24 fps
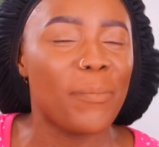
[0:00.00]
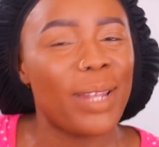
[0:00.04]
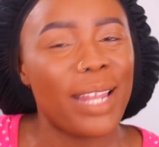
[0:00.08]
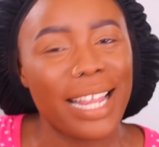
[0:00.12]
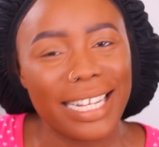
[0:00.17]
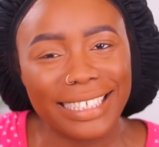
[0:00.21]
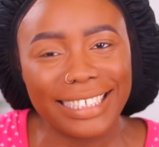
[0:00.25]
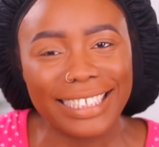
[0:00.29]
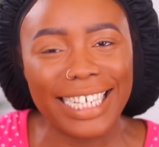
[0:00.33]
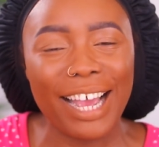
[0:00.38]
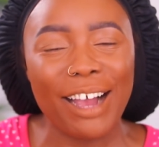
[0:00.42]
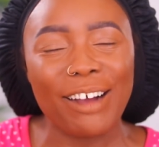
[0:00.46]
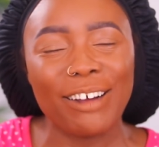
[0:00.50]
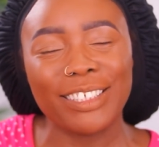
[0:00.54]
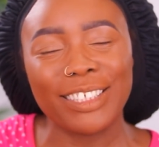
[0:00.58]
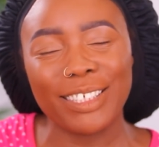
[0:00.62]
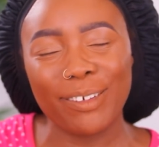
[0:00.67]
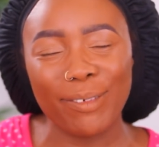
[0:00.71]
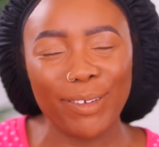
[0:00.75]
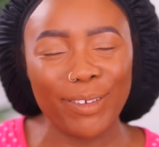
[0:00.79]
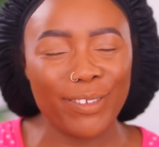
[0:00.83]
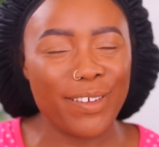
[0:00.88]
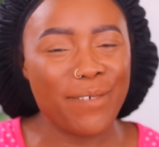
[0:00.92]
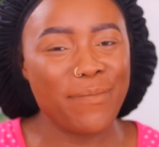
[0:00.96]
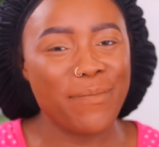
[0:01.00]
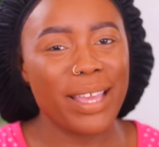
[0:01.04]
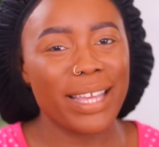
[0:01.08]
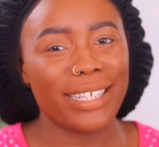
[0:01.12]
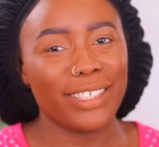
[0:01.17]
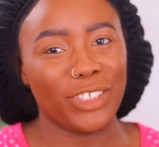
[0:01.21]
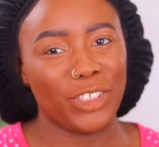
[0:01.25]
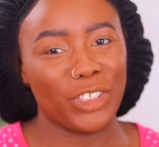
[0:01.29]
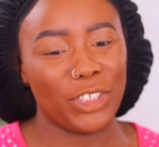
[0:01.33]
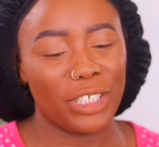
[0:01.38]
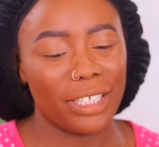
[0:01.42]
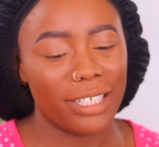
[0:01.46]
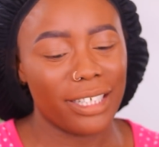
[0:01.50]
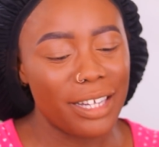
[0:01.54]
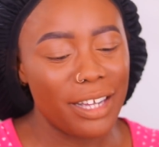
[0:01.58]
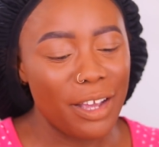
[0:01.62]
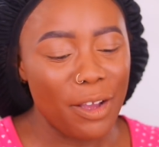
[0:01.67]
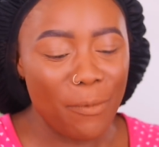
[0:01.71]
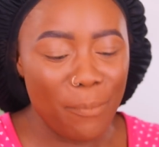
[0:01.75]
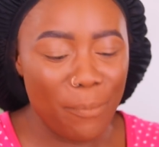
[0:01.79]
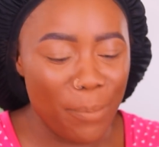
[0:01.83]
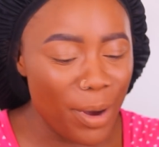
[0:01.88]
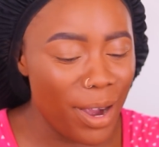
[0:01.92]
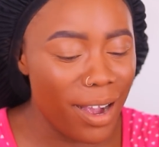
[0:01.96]
it blends out some of the mixture,
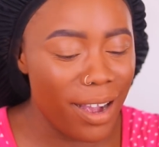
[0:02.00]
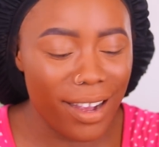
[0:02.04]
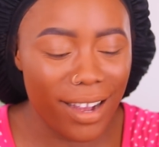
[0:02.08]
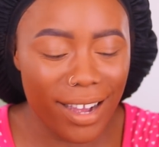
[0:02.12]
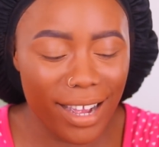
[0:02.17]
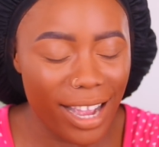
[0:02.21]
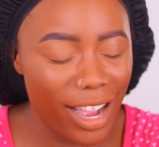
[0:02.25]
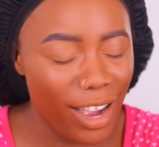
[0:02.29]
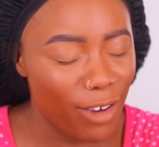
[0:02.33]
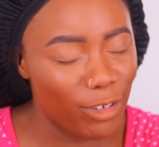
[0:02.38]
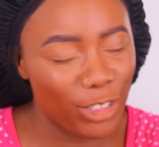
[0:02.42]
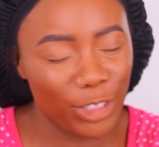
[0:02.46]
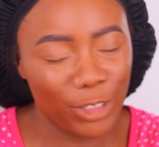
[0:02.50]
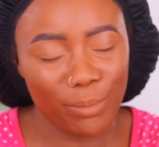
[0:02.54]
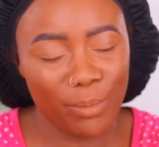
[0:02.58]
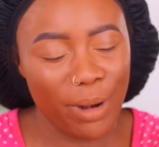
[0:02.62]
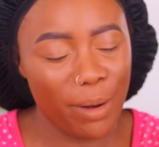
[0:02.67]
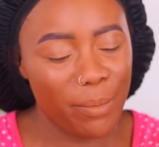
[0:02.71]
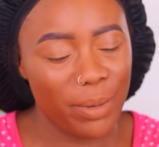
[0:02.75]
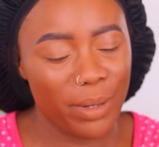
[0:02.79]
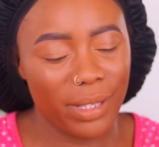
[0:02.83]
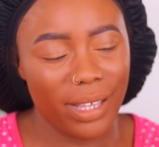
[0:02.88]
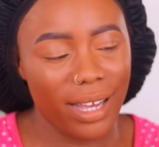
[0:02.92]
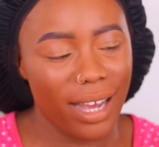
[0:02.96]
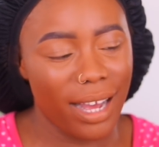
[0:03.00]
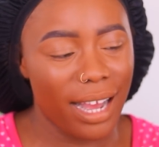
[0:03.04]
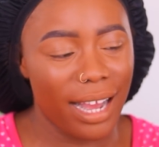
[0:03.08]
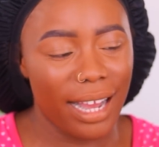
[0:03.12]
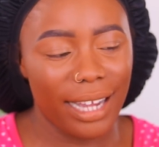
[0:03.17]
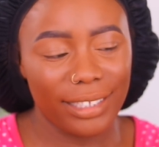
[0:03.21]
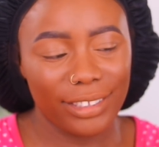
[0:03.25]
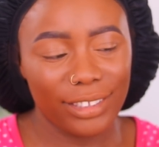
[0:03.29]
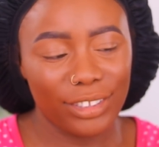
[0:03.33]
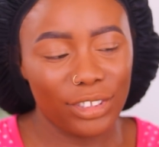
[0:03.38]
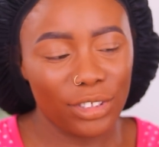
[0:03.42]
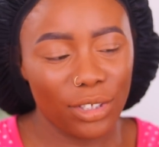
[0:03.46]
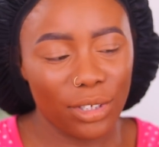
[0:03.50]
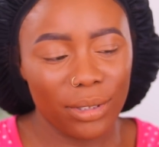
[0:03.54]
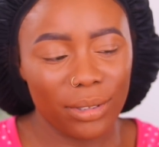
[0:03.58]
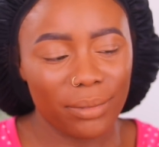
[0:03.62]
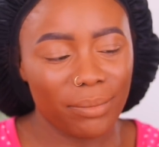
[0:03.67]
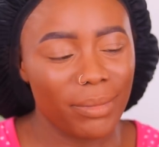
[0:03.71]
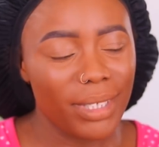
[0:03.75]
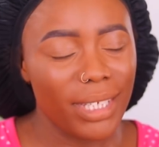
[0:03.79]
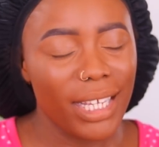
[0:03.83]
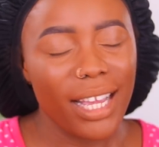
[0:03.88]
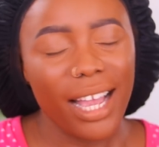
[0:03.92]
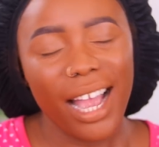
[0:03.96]
but I always remember that I don't,
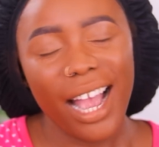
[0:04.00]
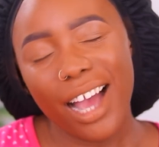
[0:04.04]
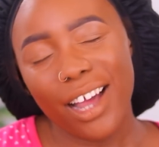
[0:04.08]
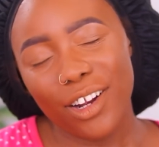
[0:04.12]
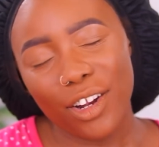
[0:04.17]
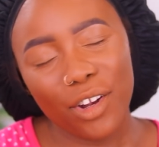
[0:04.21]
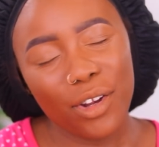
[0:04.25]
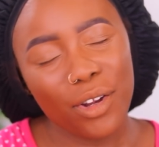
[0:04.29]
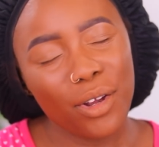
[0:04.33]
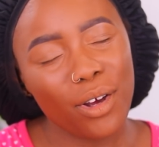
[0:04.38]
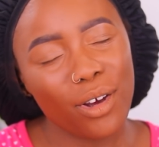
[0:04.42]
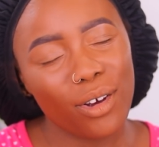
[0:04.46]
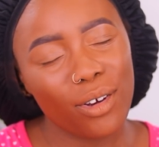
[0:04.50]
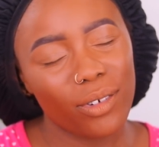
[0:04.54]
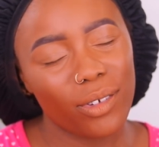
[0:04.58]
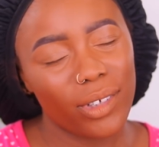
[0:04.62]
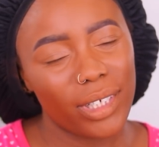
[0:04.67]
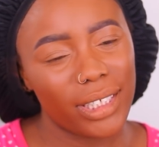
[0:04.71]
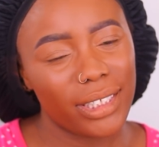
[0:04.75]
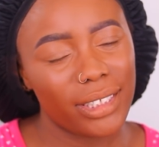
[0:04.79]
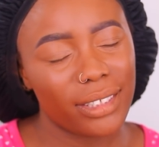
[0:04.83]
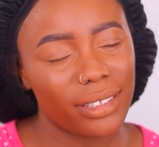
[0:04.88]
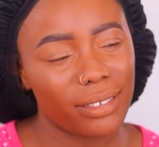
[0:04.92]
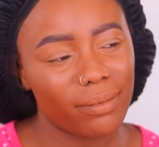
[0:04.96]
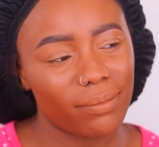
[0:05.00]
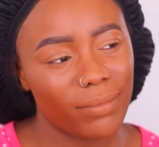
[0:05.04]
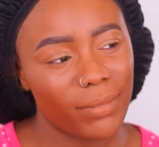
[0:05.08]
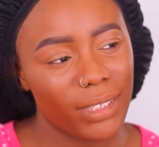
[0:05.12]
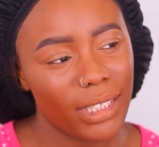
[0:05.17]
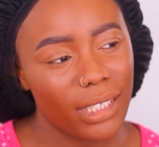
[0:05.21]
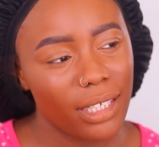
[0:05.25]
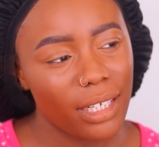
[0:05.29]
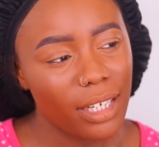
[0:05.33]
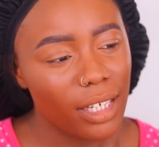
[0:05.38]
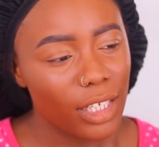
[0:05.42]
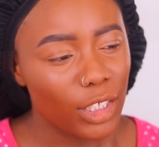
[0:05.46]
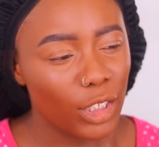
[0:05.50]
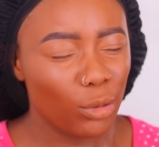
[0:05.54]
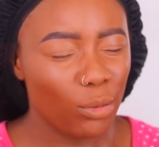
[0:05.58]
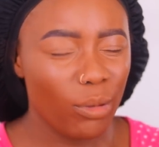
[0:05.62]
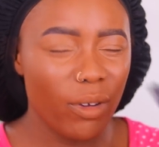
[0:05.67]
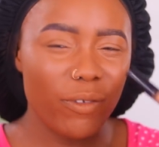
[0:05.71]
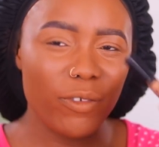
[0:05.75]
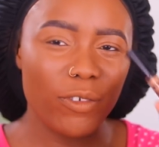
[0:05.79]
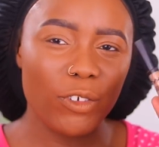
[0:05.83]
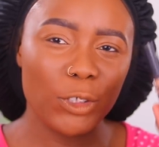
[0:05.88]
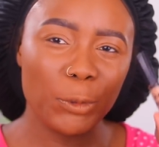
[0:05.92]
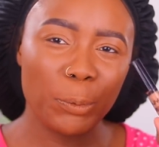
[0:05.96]
I don't know. It's it's
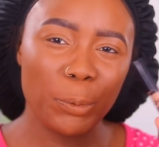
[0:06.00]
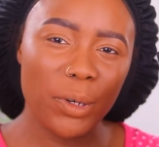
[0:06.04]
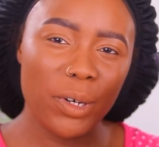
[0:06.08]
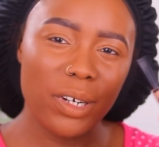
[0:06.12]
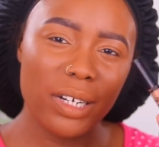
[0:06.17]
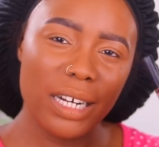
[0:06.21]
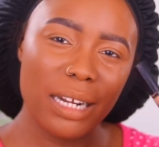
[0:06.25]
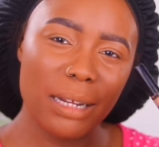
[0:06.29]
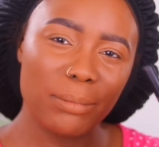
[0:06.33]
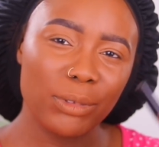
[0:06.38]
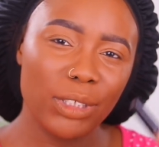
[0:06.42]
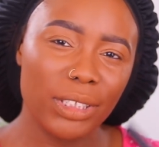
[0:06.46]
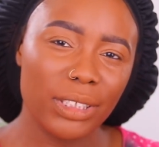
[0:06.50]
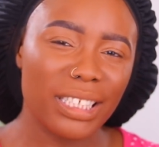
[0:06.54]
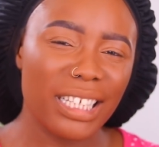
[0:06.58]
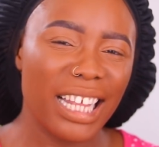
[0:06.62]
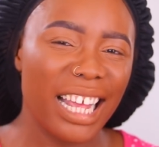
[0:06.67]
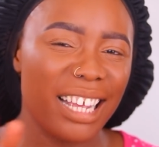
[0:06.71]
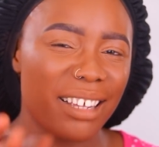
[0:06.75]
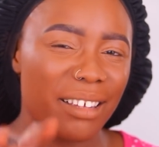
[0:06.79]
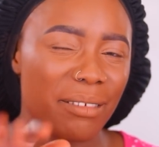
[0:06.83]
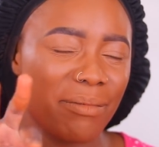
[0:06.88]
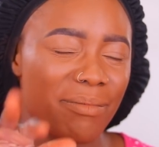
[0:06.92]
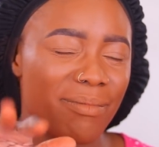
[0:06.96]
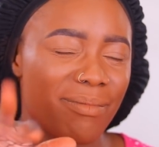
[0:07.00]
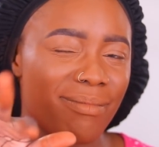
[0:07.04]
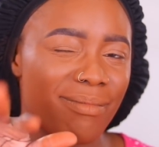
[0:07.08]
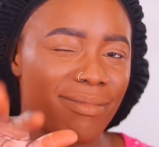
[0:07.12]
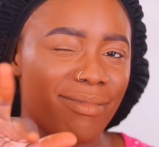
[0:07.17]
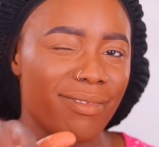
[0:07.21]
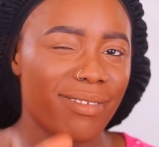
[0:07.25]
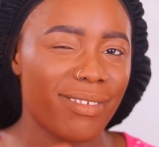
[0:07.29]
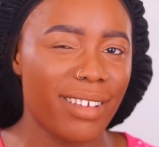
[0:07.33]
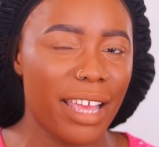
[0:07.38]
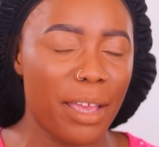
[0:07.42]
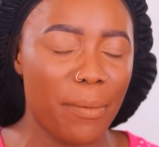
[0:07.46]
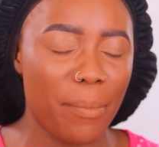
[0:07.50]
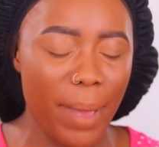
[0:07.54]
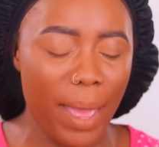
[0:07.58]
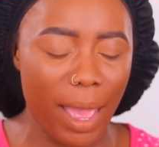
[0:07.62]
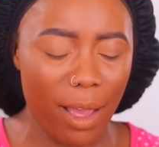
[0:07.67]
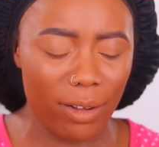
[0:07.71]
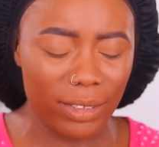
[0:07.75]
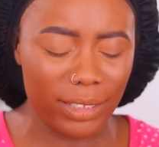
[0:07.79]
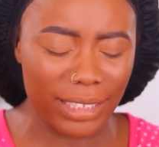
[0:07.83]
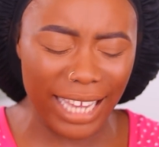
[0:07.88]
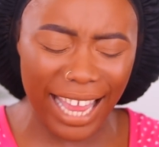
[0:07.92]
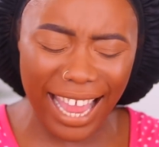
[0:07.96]
one of those products I'm just like mm,
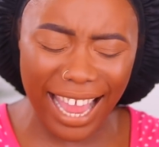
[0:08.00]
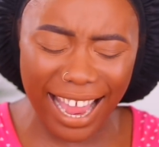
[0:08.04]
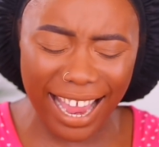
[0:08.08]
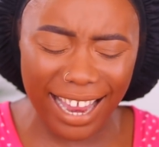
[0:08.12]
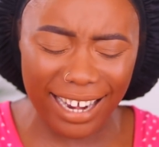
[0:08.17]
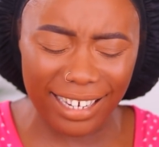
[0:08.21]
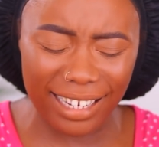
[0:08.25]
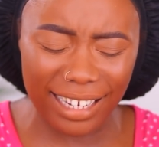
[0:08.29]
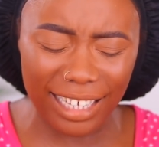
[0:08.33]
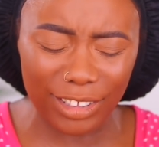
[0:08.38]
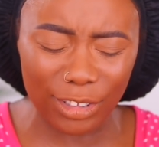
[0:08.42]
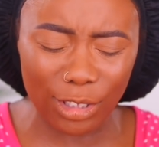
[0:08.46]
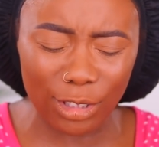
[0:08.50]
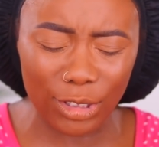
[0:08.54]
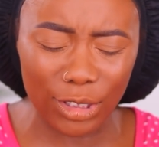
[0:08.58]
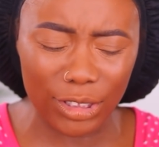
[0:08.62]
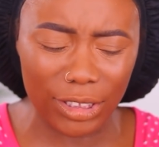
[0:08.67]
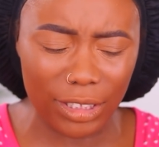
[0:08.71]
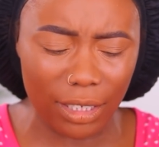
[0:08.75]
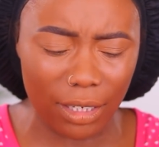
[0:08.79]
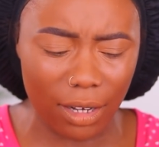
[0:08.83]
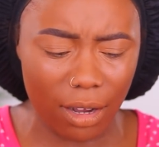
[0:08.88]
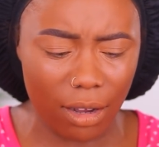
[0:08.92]
about, and there's also.